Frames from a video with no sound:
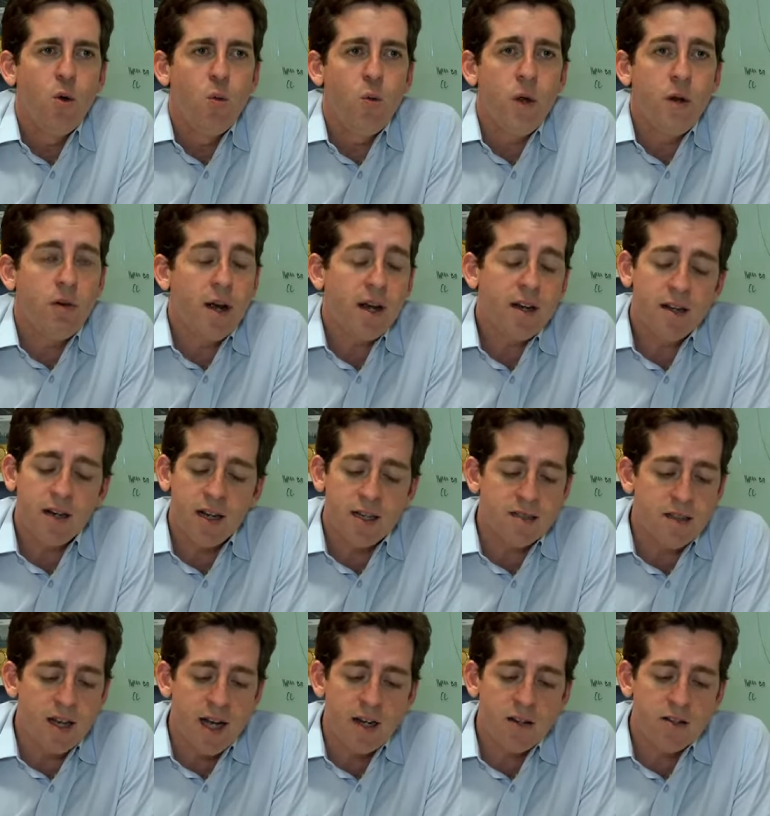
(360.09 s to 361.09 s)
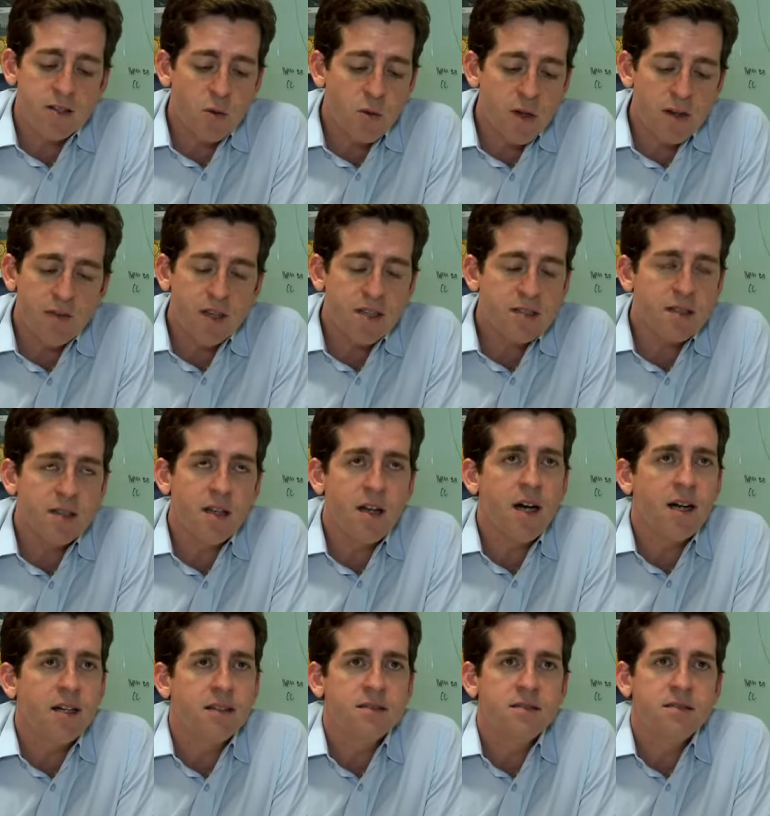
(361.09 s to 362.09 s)
We recognize that, and so we invest a
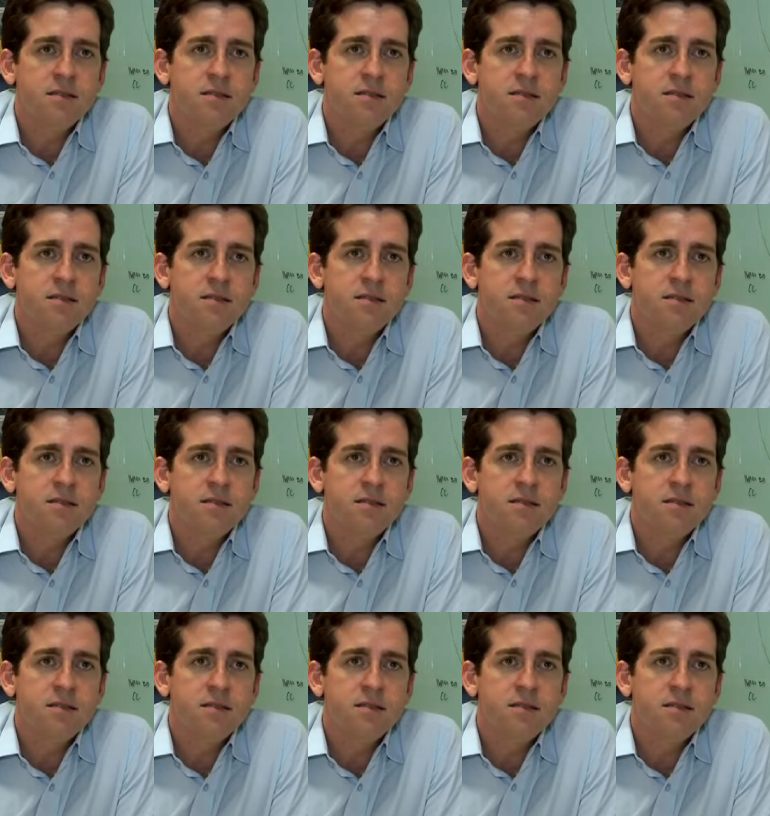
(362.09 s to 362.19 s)
lot.